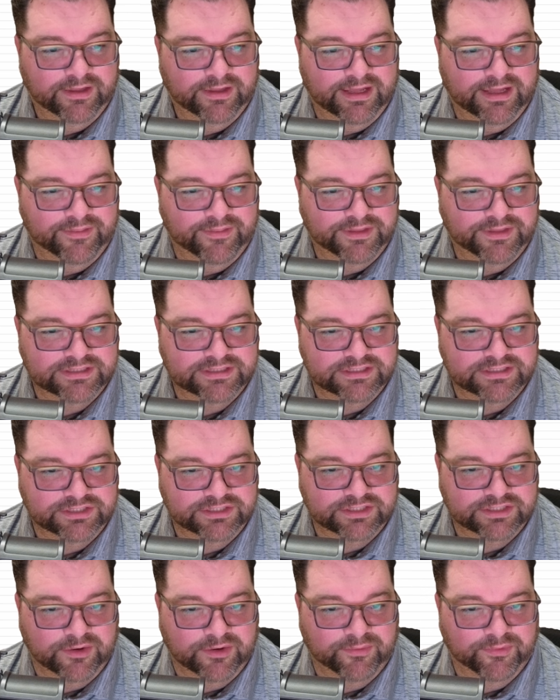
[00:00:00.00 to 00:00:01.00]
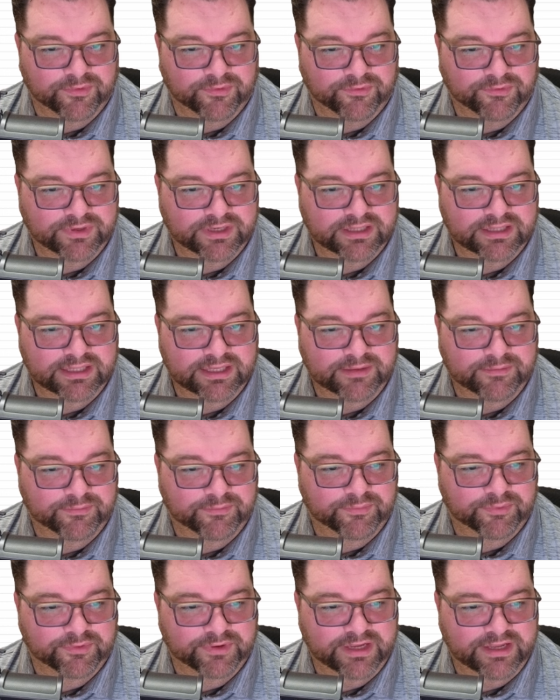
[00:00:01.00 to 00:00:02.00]
This is just a really
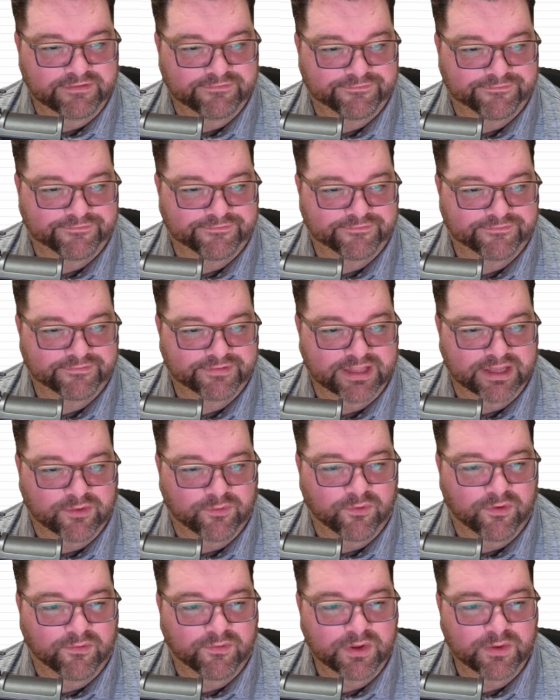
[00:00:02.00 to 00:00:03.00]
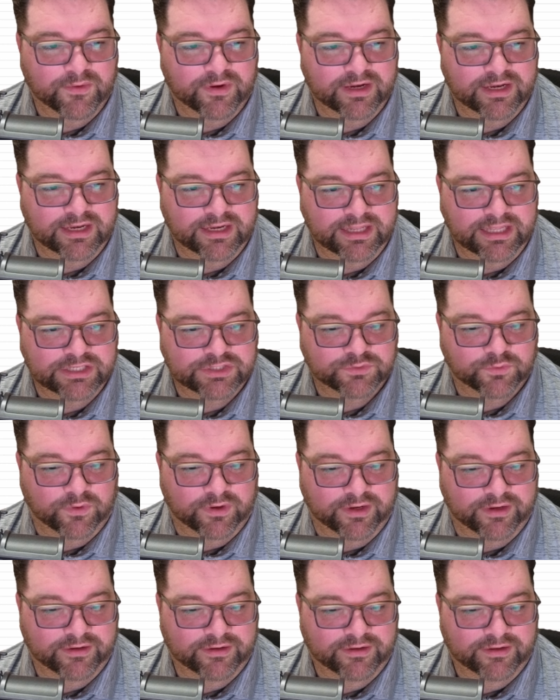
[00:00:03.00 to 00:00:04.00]
brief, like what we want in each
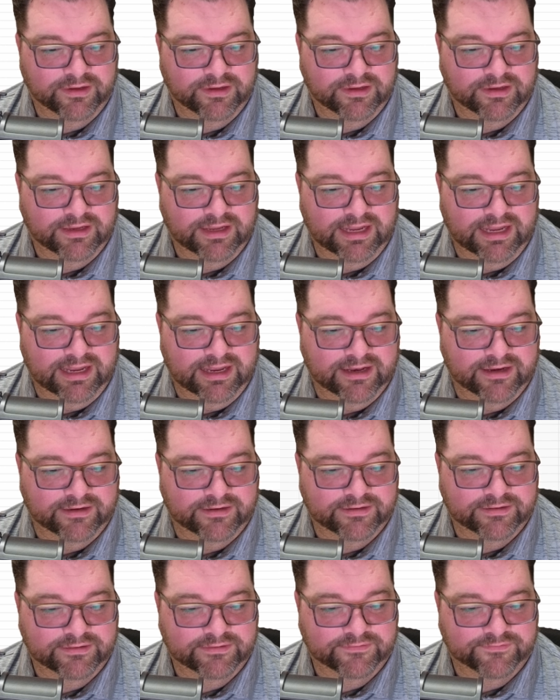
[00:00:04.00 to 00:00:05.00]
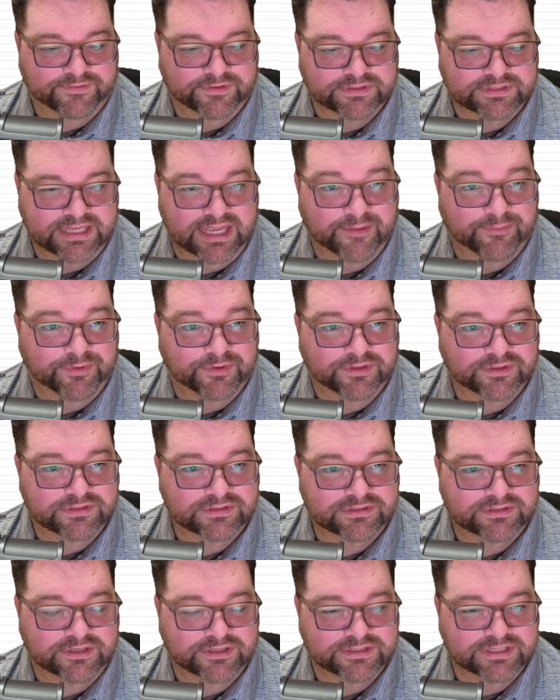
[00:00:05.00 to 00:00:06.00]
one. And for
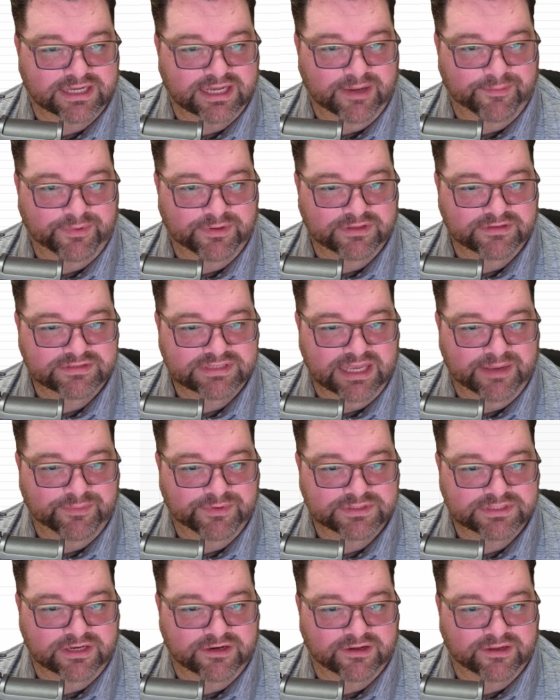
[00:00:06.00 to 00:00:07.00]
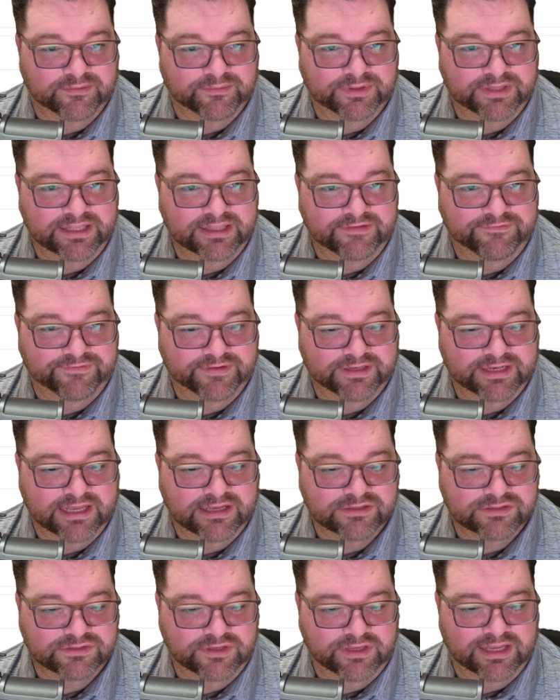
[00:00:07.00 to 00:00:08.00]
samples, there's a couple of samples that are completely filled
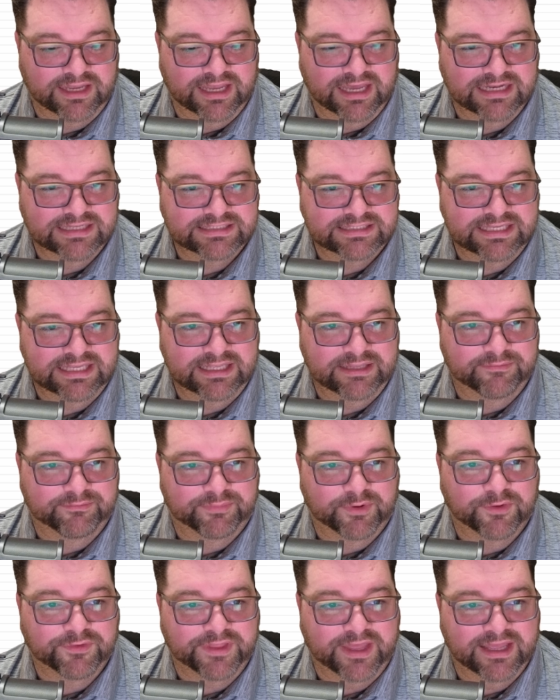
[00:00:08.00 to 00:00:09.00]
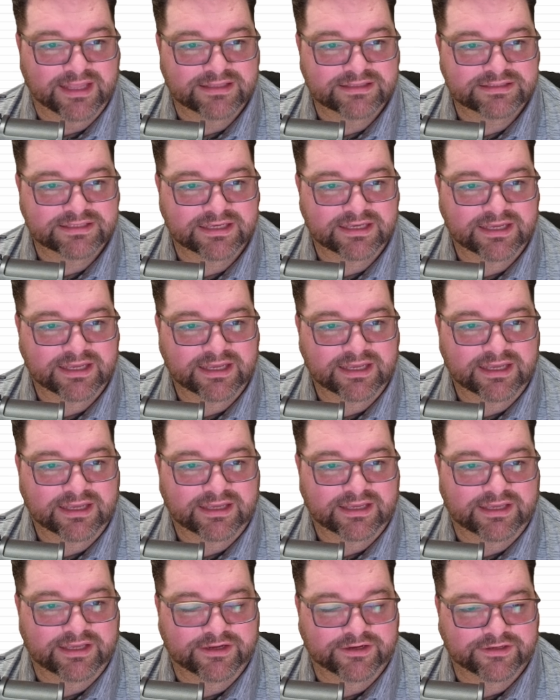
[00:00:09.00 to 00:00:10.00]
out, so you can kind of see both ends.
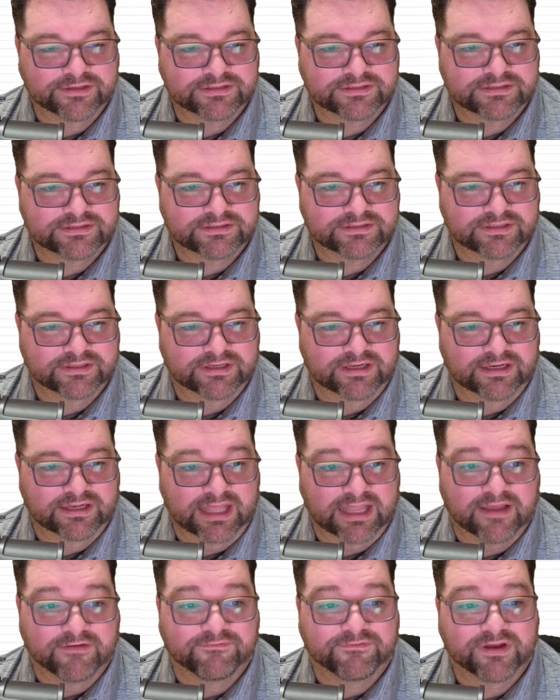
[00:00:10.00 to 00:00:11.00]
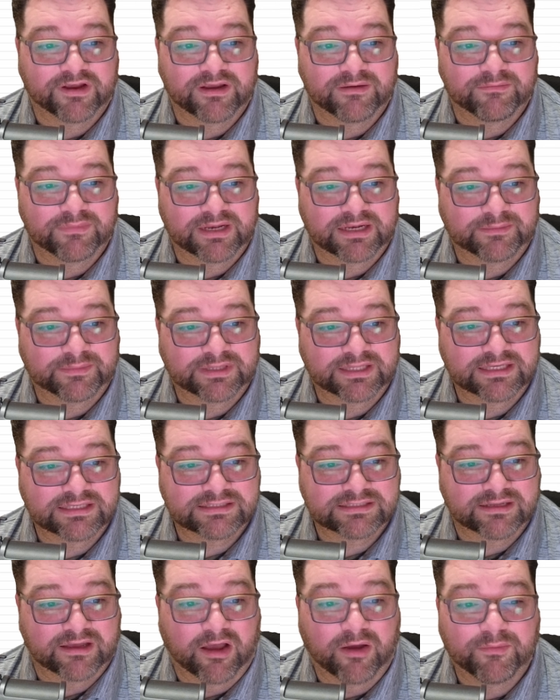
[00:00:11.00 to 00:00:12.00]
Here's like a very
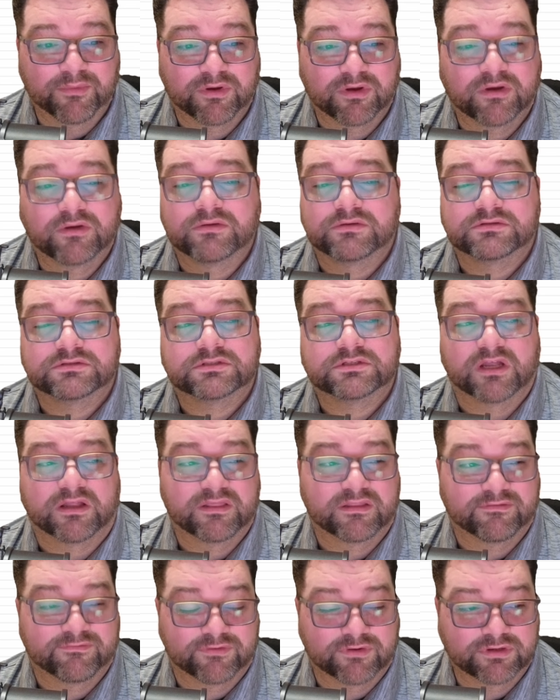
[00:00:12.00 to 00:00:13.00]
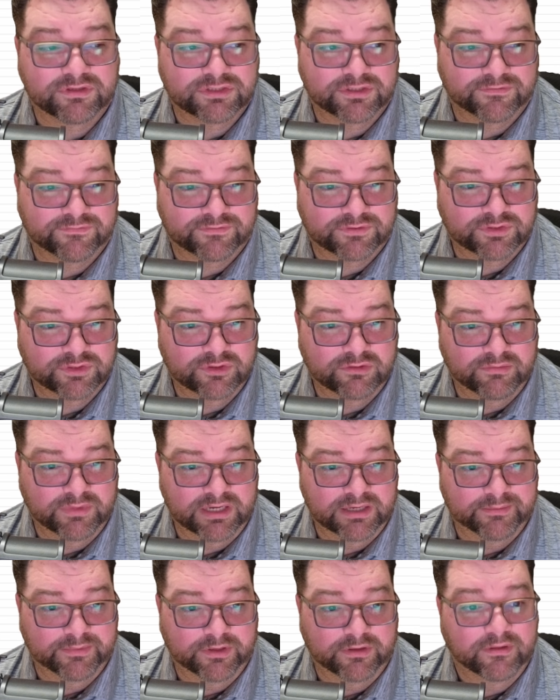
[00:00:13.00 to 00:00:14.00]
minimalist, almost on the verge of too
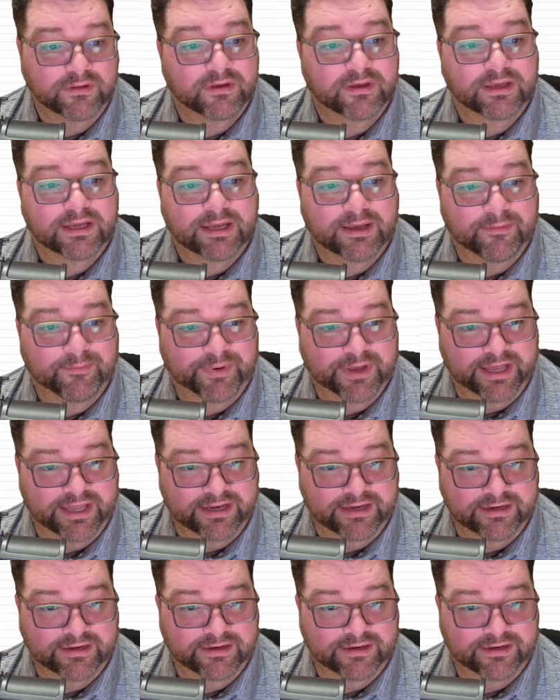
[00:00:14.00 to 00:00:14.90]
minimal, but